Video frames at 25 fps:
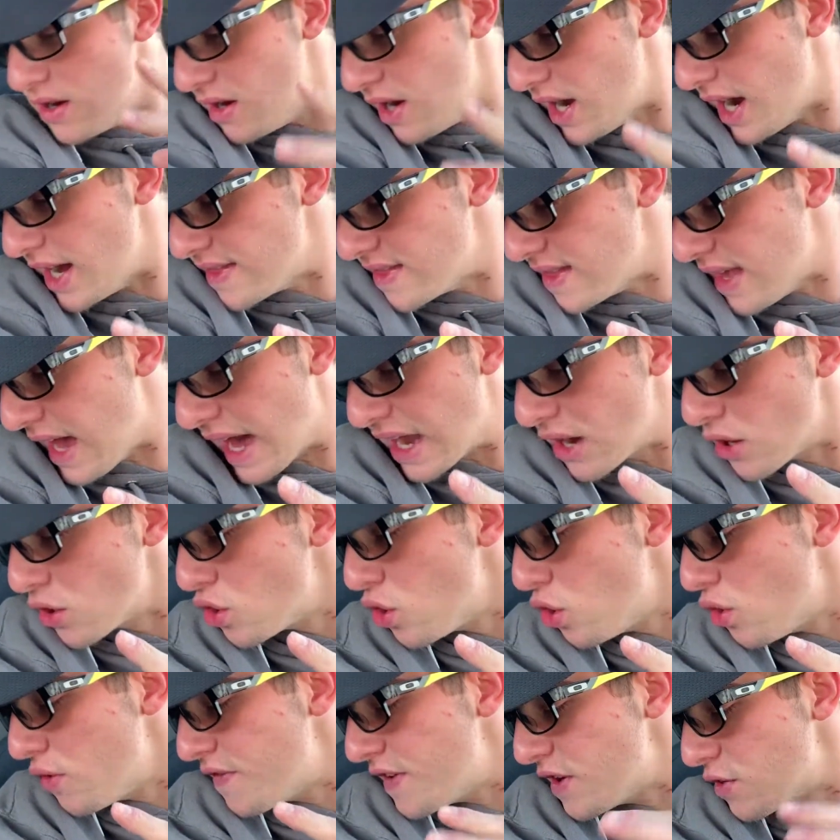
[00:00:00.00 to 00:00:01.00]
I don't
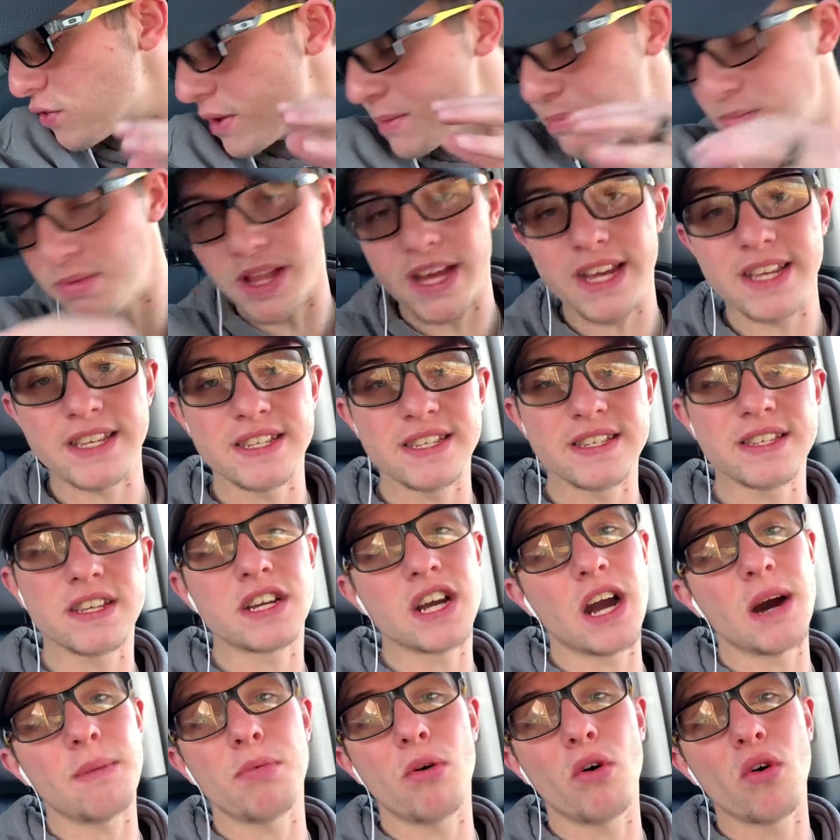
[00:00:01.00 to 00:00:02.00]
know if it replaces the
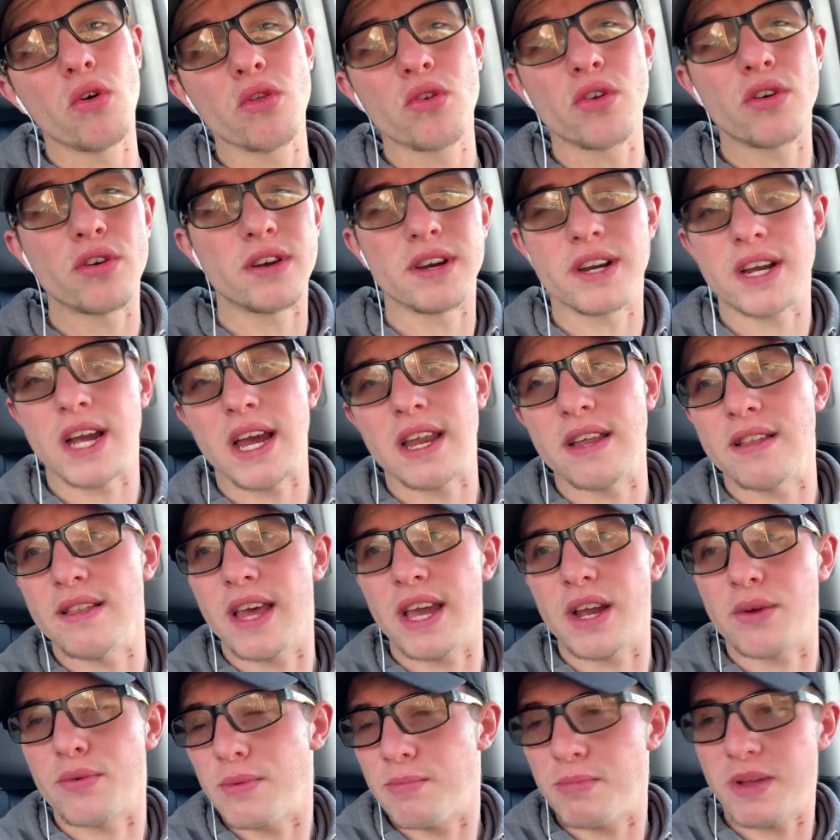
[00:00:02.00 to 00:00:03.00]
cup holder or it kind of
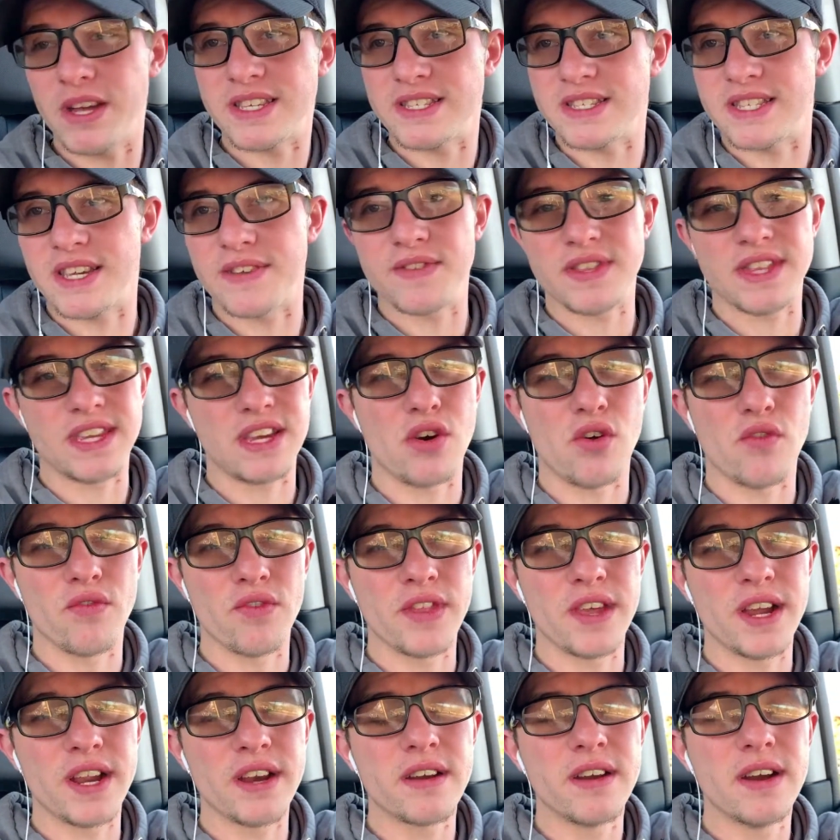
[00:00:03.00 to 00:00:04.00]
like replaces everything over
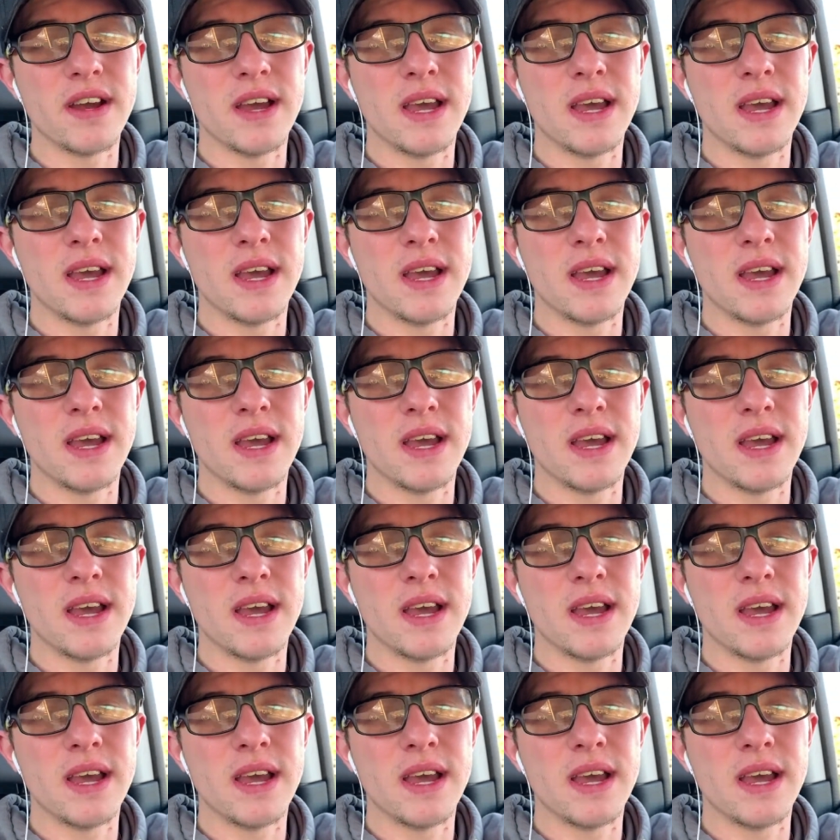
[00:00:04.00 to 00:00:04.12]
there,